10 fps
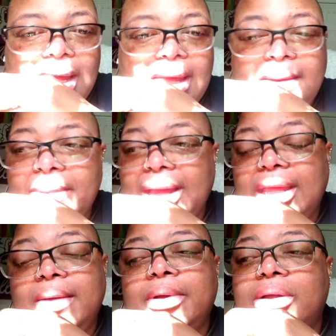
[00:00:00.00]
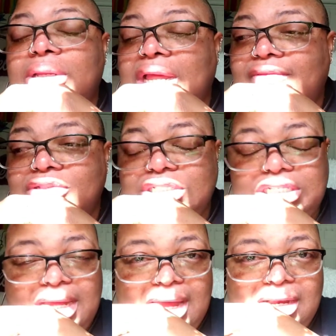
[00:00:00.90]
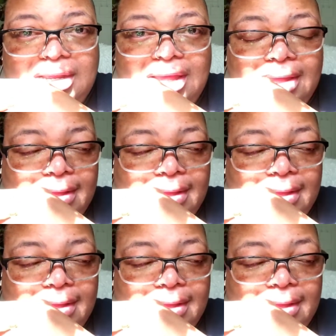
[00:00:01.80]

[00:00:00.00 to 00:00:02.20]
Get my chemical levels checked.